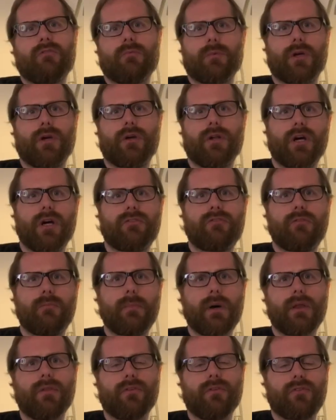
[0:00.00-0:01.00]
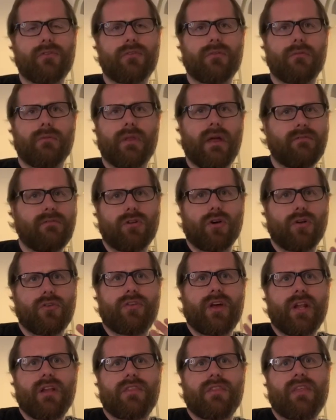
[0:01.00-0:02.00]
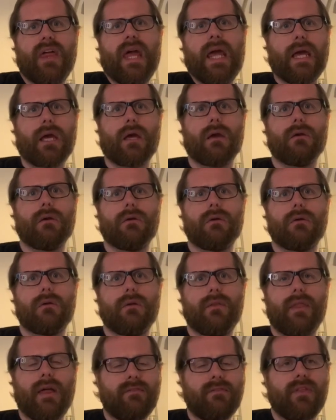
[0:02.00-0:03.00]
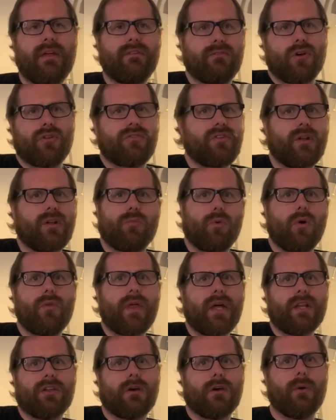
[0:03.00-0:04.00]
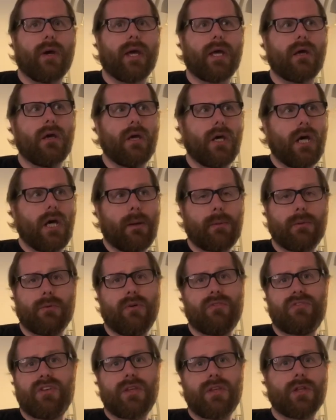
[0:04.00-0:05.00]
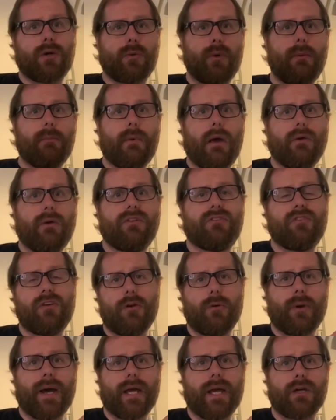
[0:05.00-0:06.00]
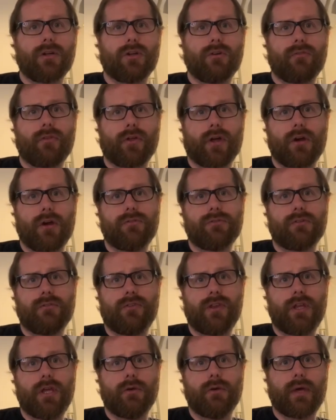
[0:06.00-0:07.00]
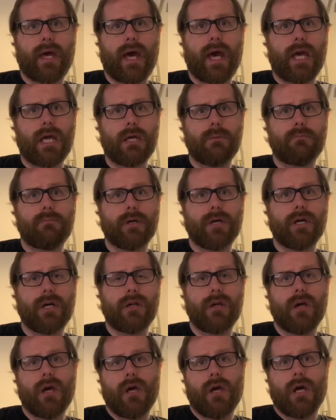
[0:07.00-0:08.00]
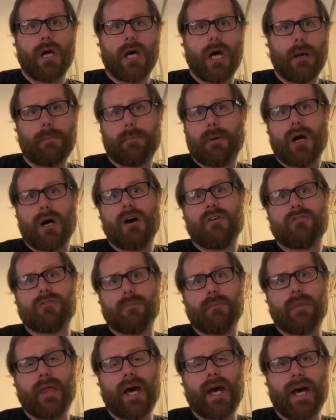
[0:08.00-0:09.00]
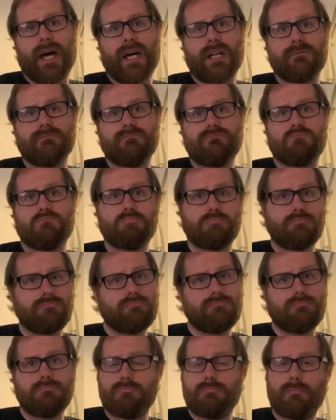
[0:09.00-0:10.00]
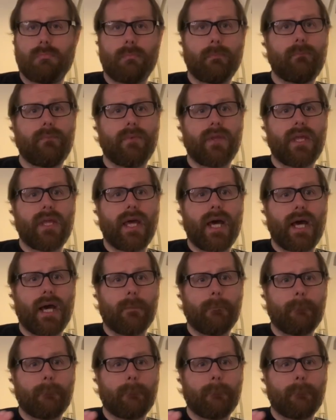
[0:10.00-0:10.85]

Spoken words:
from Cunard for months. They've not said a thing. They've not said what they're doing. I mean, we've seen the Queen Mary 2 anchored off the coast of the UK, but apart from that, yeah,